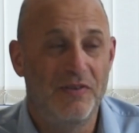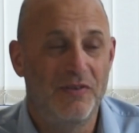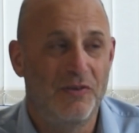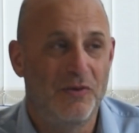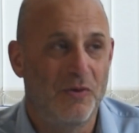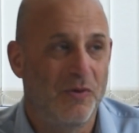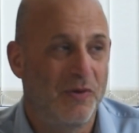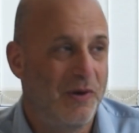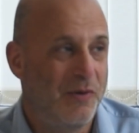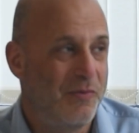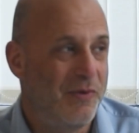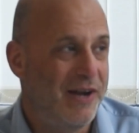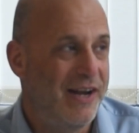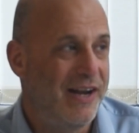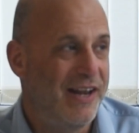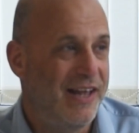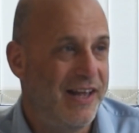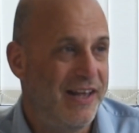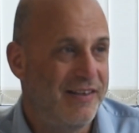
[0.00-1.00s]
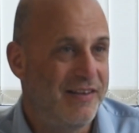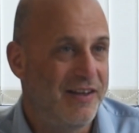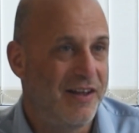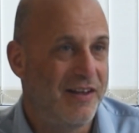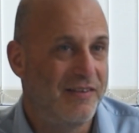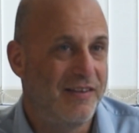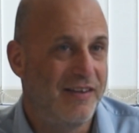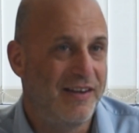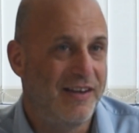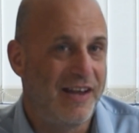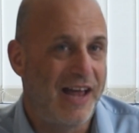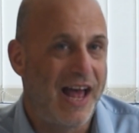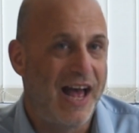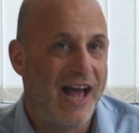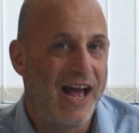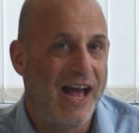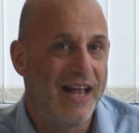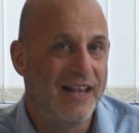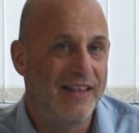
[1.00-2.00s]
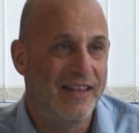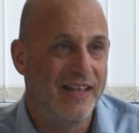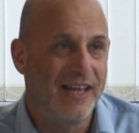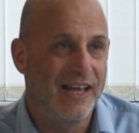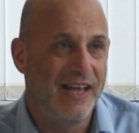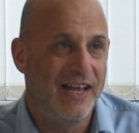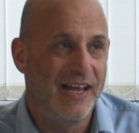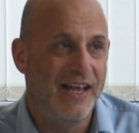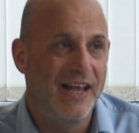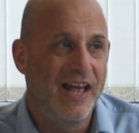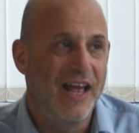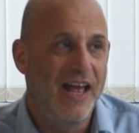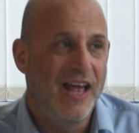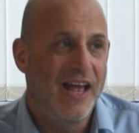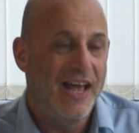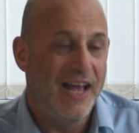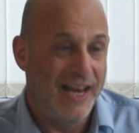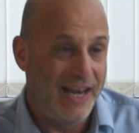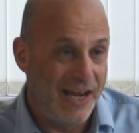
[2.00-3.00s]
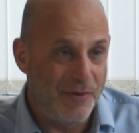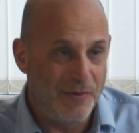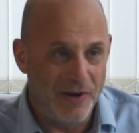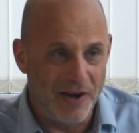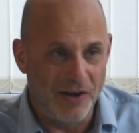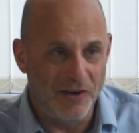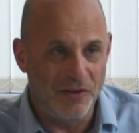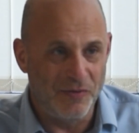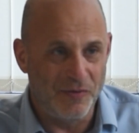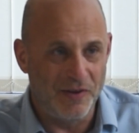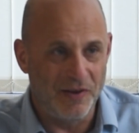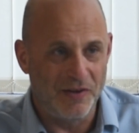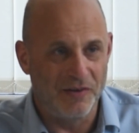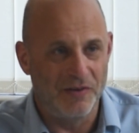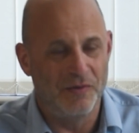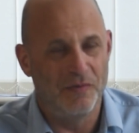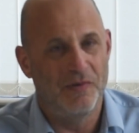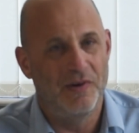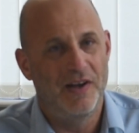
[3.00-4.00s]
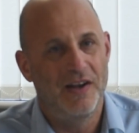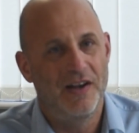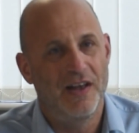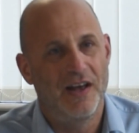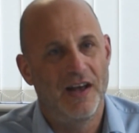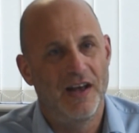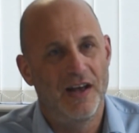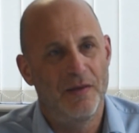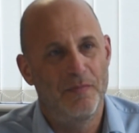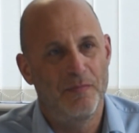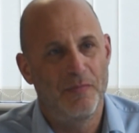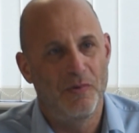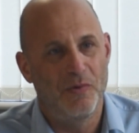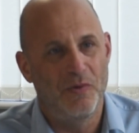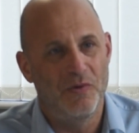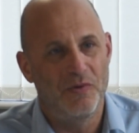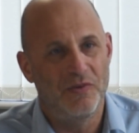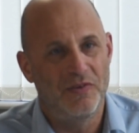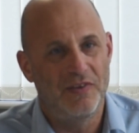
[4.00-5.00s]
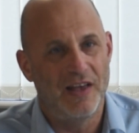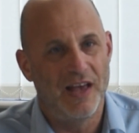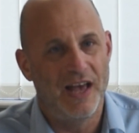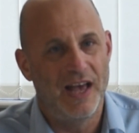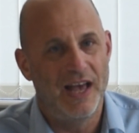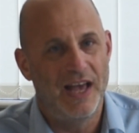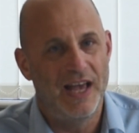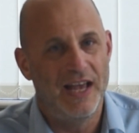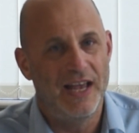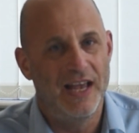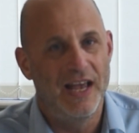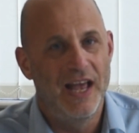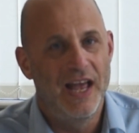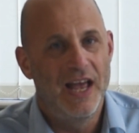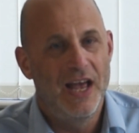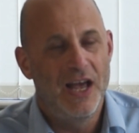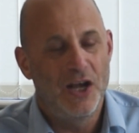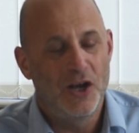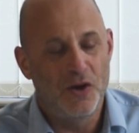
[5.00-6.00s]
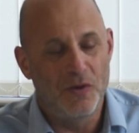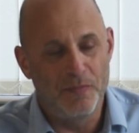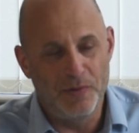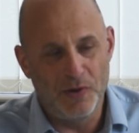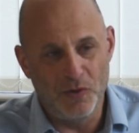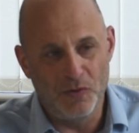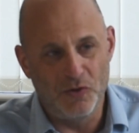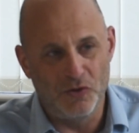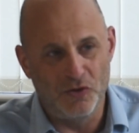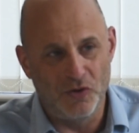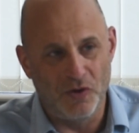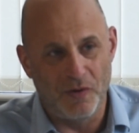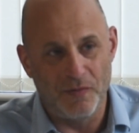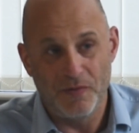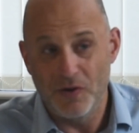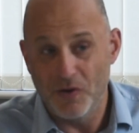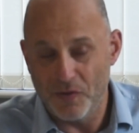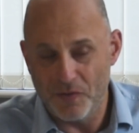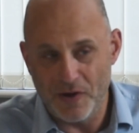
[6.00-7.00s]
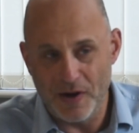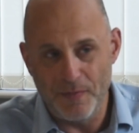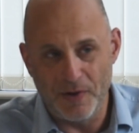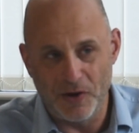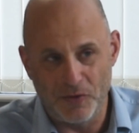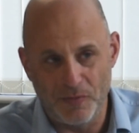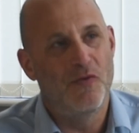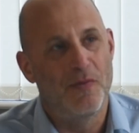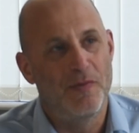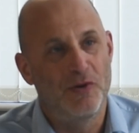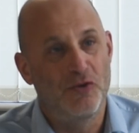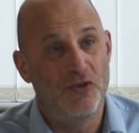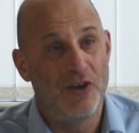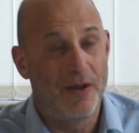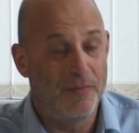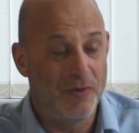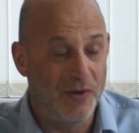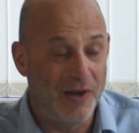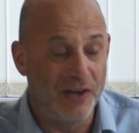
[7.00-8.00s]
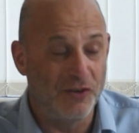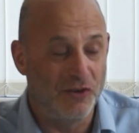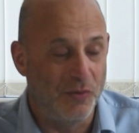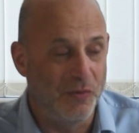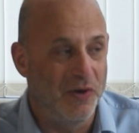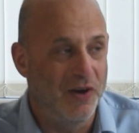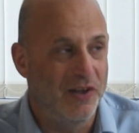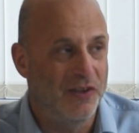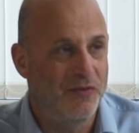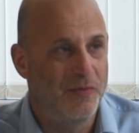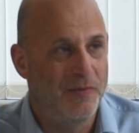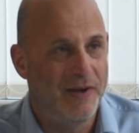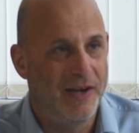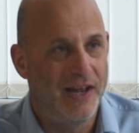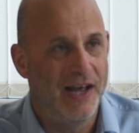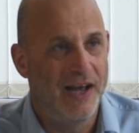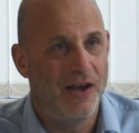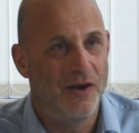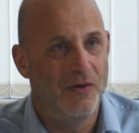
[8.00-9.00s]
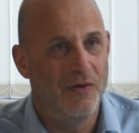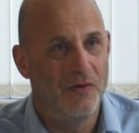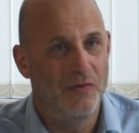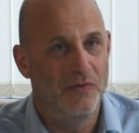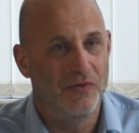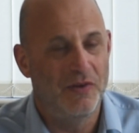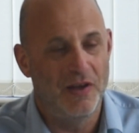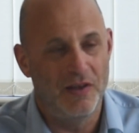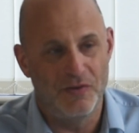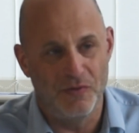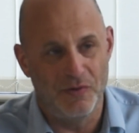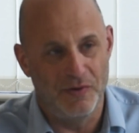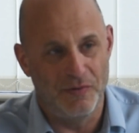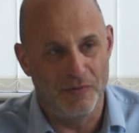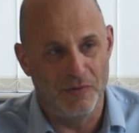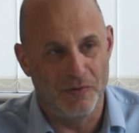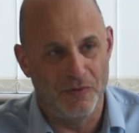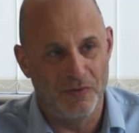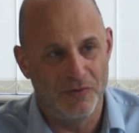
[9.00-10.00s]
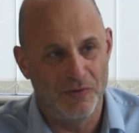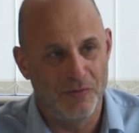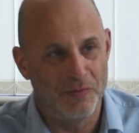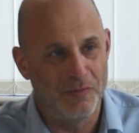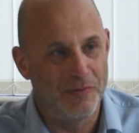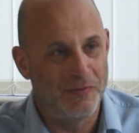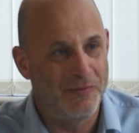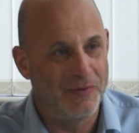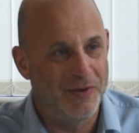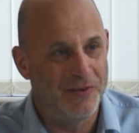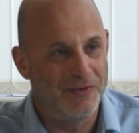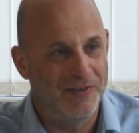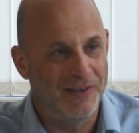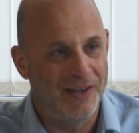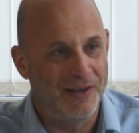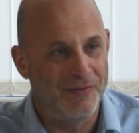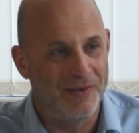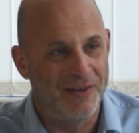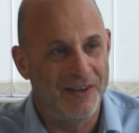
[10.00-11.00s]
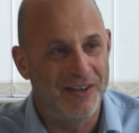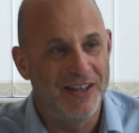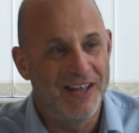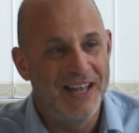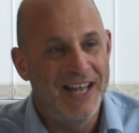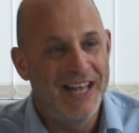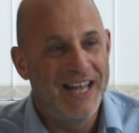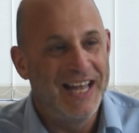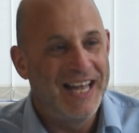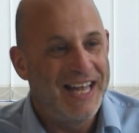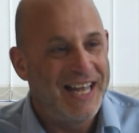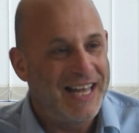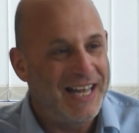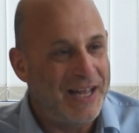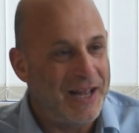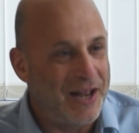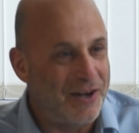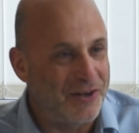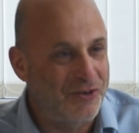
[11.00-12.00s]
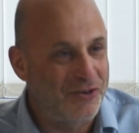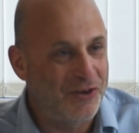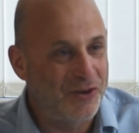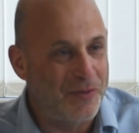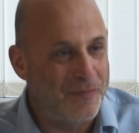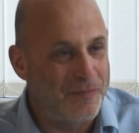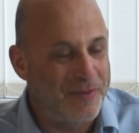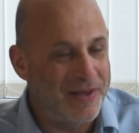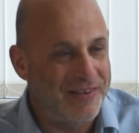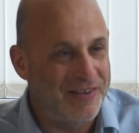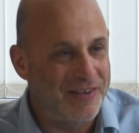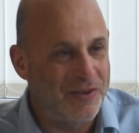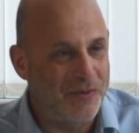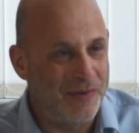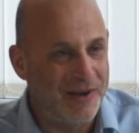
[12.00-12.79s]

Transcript: story really started here in Huddersfield when I bought a computer shop, not very much from a chap who actually works for me now, who was going through divorce and preferred to give a business